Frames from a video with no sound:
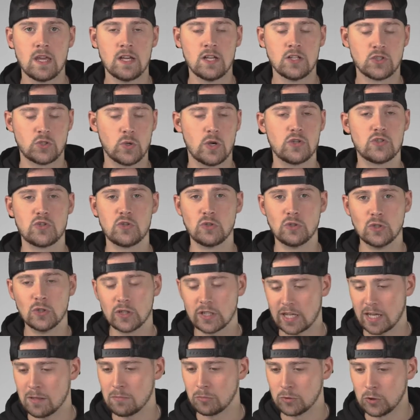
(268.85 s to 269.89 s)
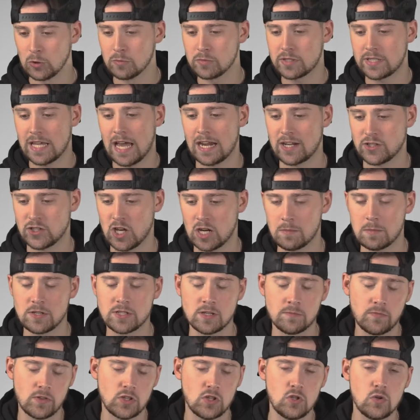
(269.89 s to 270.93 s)
So as you look at Bloom's taxonomy,
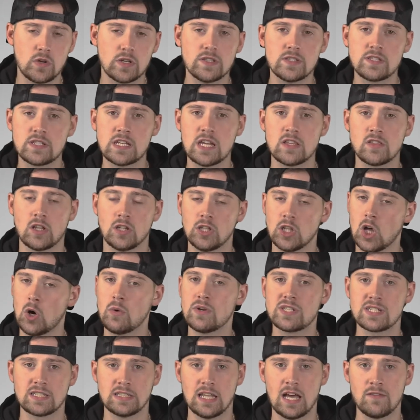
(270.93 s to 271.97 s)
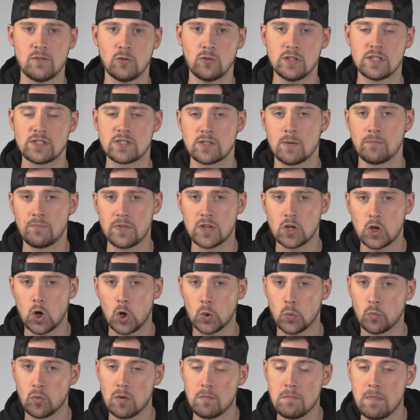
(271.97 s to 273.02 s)
something you can see in the lowest level is something
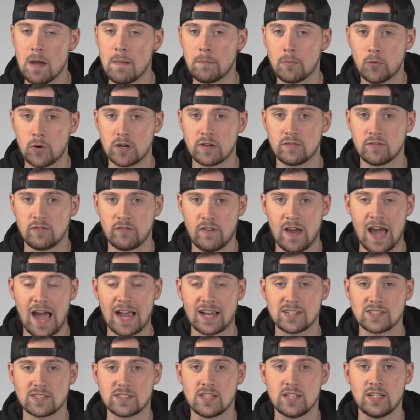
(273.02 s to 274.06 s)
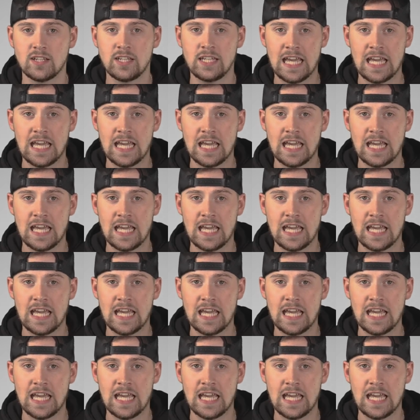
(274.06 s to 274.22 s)
called remembering facts.